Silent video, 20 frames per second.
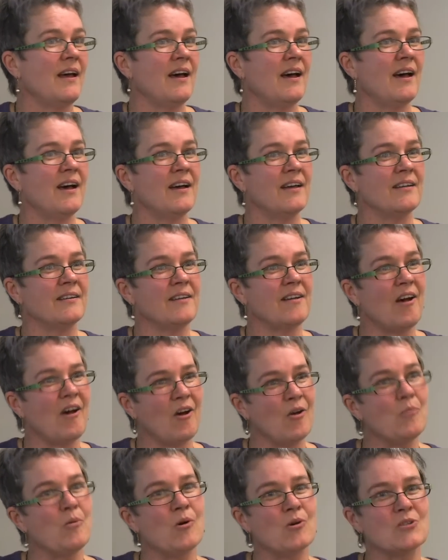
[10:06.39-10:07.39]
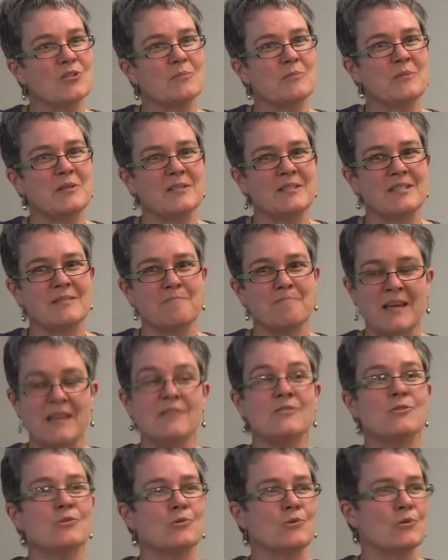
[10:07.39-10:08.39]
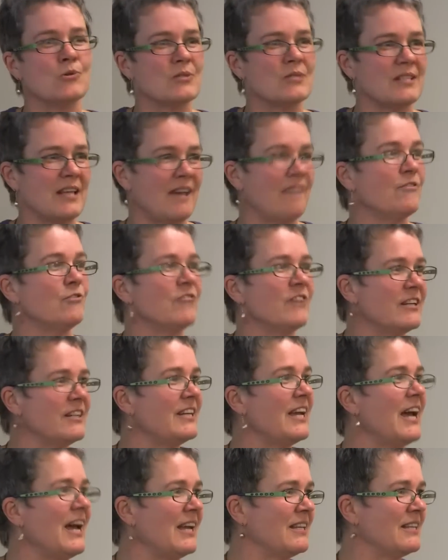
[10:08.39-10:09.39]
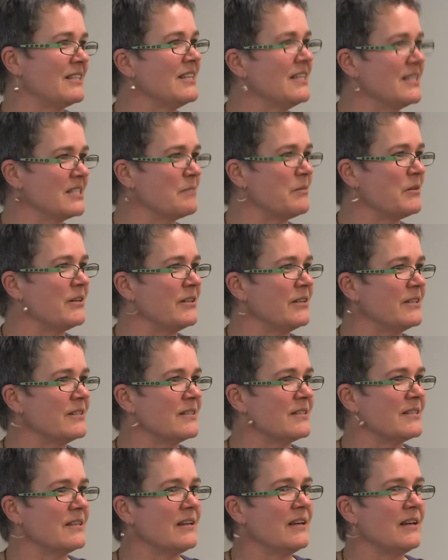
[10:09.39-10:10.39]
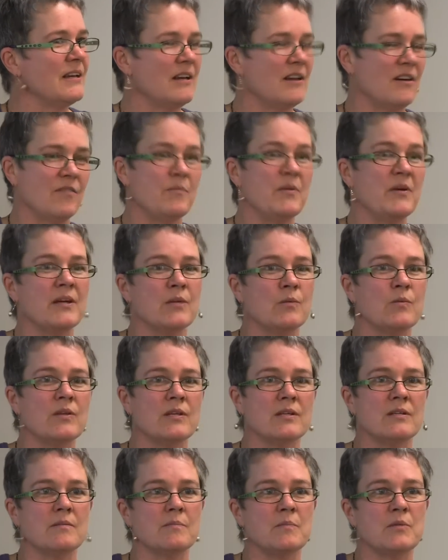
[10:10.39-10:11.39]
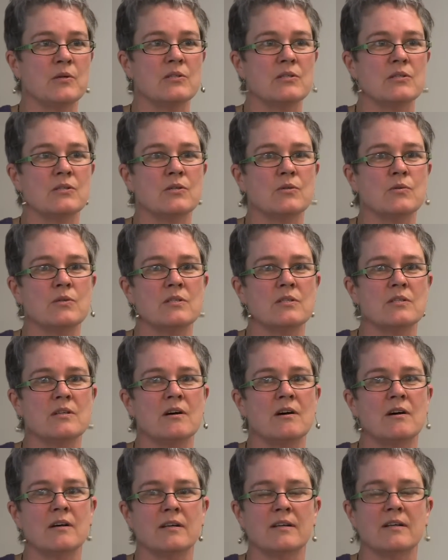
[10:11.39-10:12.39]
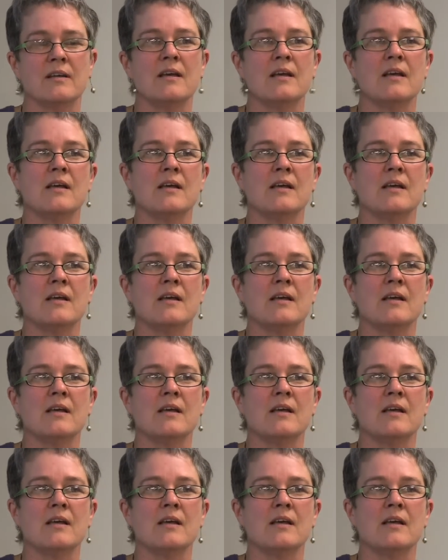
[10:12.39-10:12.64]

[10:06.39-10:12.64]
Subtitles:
and home hospice mentors have already had experience of being with a person who was dying.